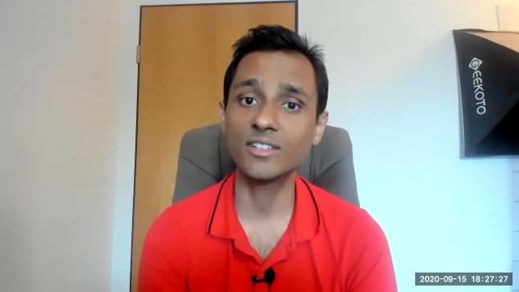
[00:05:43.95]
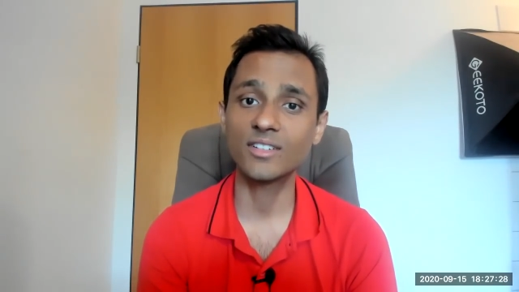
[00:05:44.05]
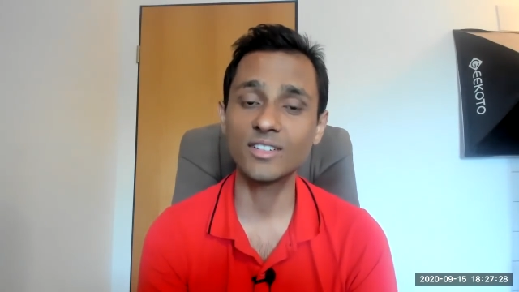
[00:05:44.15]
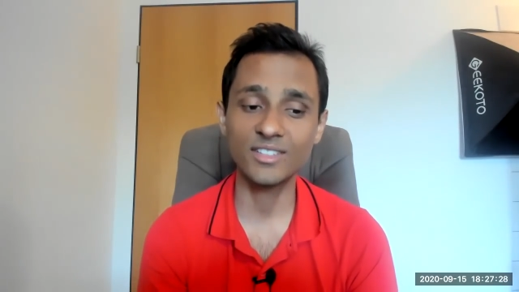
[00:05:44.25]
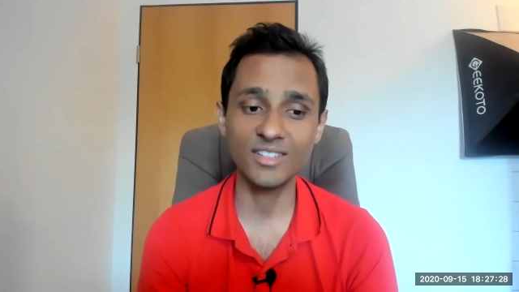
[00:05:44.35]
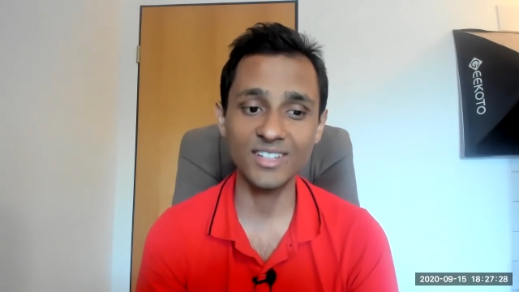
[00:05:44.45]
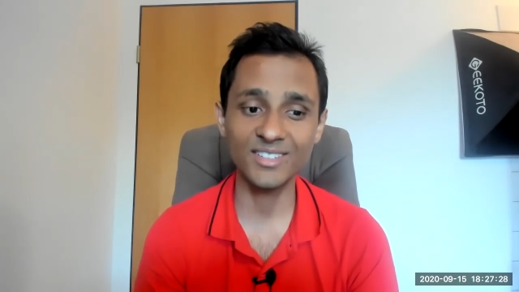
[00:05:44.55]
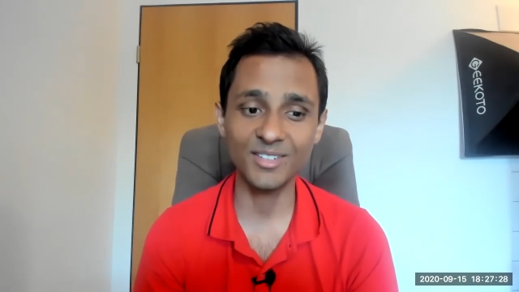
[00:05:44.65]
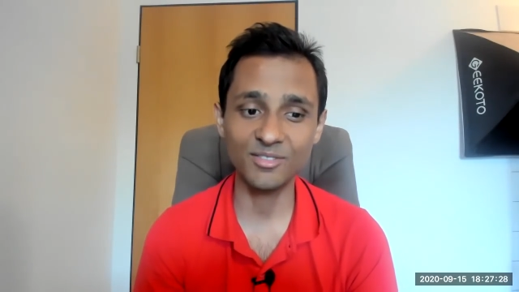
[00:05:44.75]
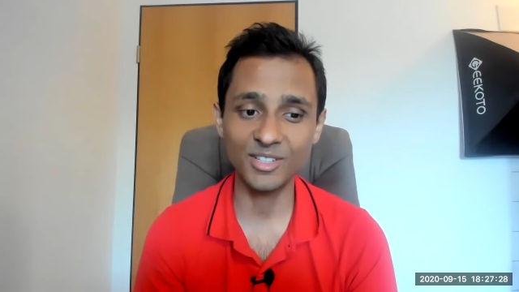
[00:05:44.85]
Krishna is
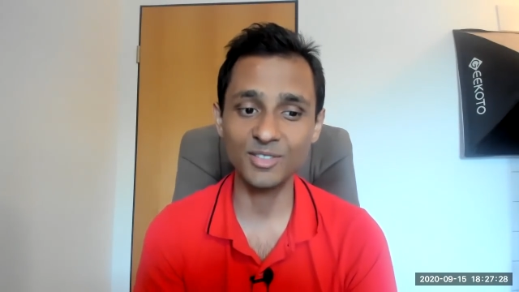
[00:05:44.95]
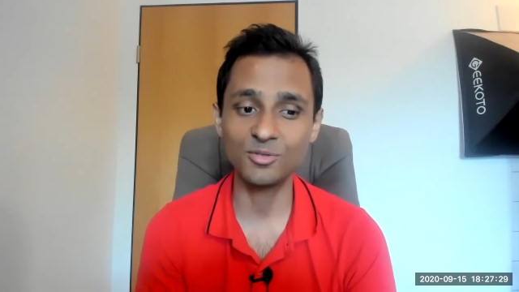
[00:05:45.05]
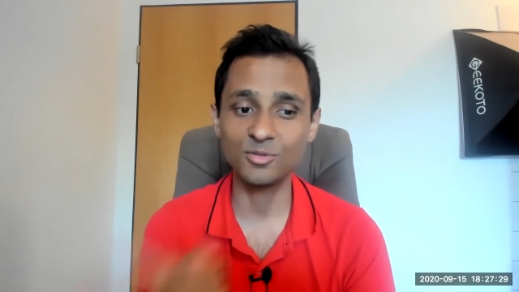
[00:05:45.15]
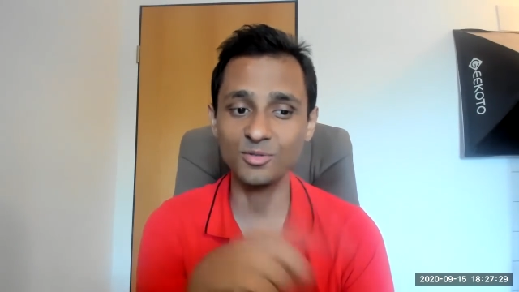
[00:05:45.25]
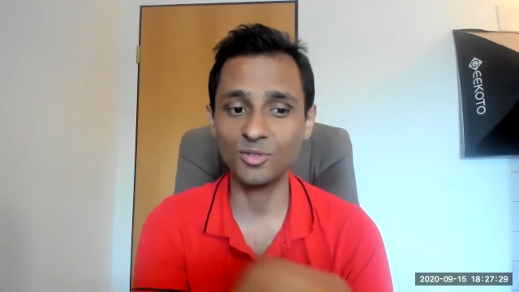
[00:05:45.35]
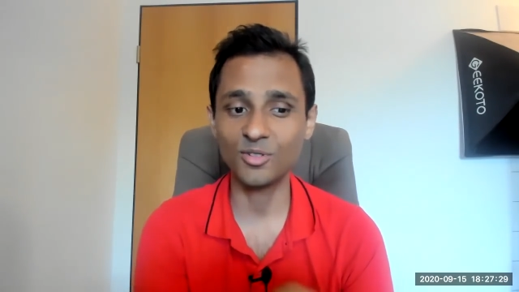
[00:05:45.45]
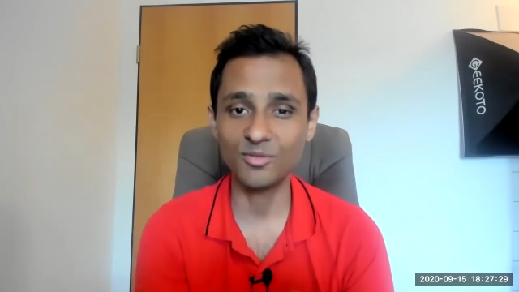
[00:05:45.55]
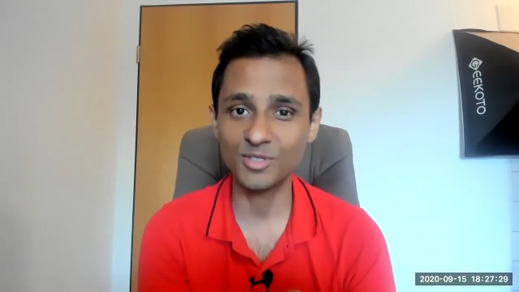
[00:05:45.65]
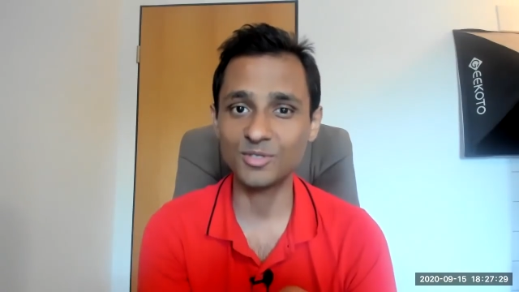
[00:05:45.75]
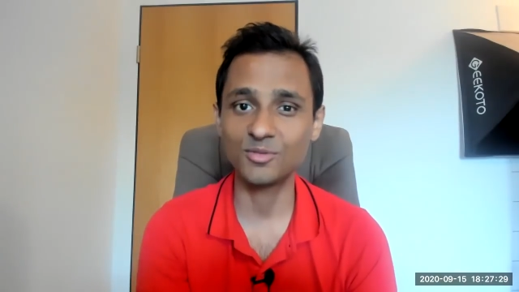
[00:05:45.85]
referring to Lord
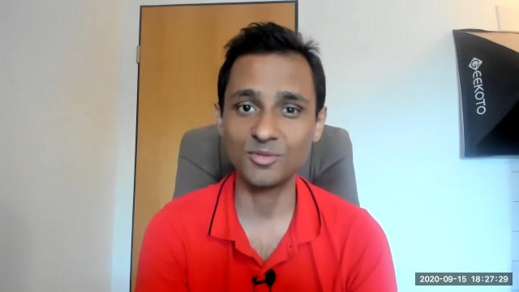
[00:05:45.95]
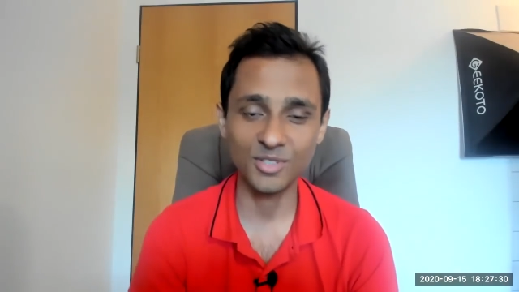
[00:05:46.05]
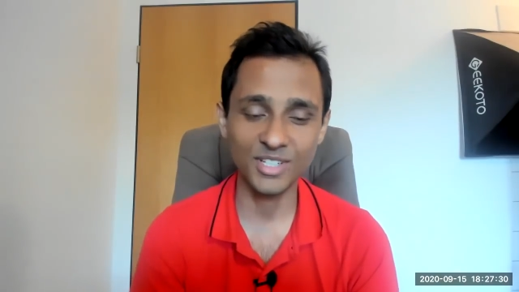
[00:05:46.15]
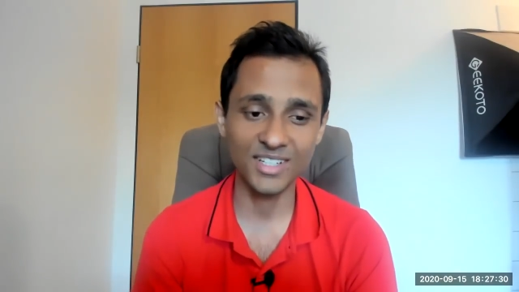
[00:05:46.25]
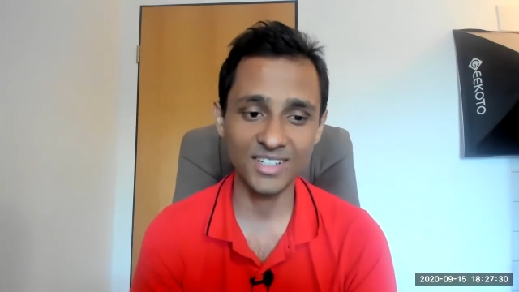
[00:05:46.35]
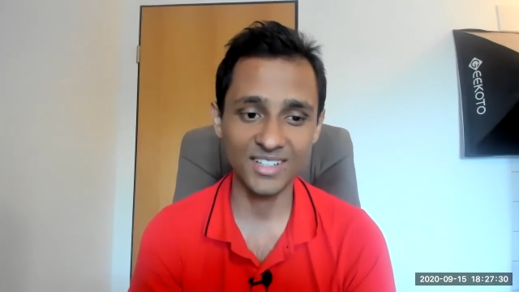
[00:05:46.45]
Vishnu. Okay?